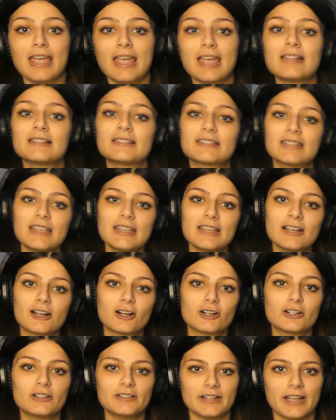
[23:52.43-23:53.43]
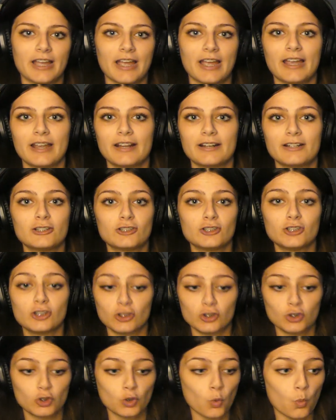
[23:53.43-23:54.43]
And seeing her dad
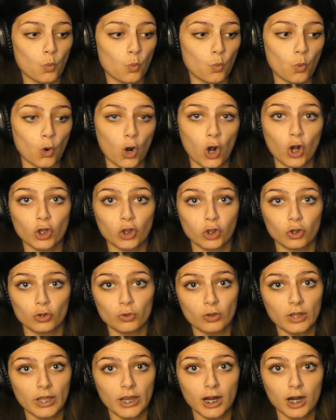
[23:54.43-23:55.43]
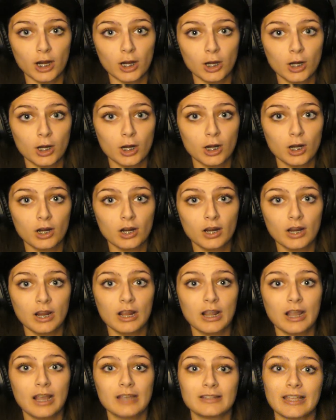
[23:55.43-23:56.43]
just walk through there
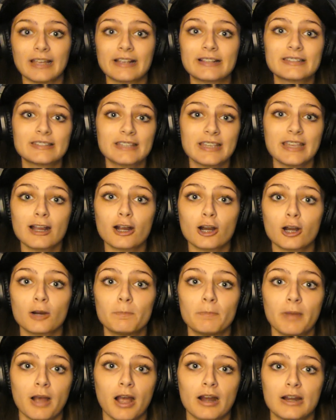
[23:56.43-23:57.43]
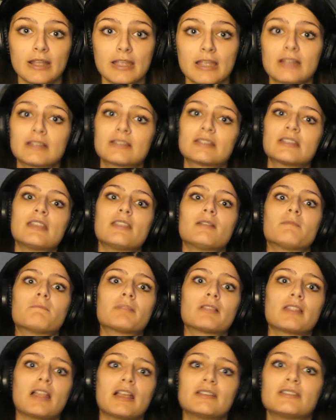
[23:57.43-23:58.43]
and like see her body and see them
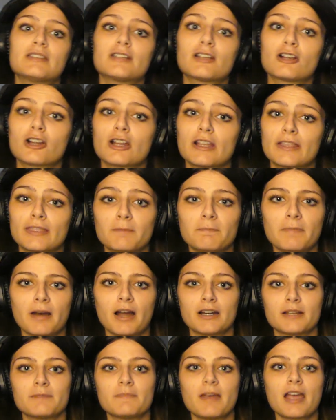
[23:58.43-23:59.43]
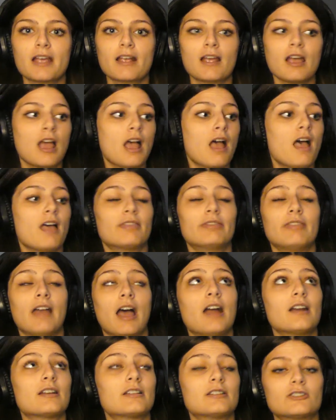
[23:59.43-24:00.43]
placing her in the body bag,
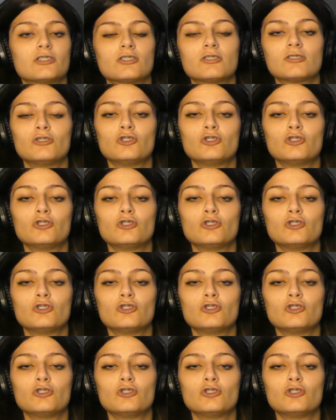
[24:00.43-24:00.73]
that is